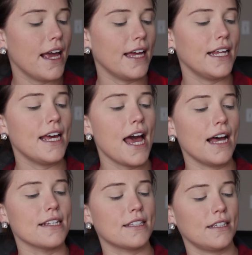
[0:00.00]
and it
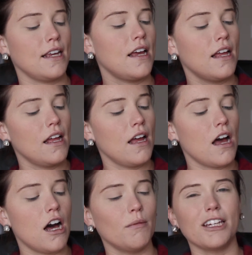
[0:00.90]
has
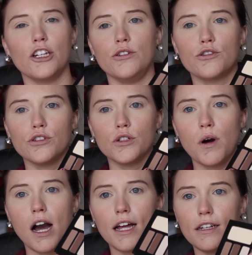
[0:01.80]
like a neutral
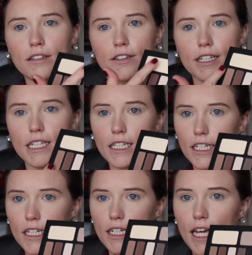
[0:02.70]
quad right
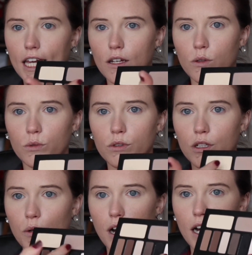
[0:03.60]
here, a cool
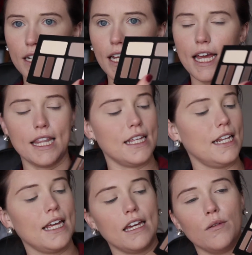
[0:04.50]
quad, and
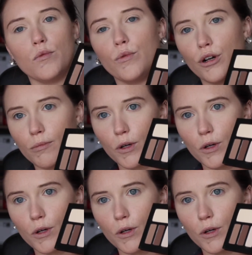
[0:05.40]
then a warm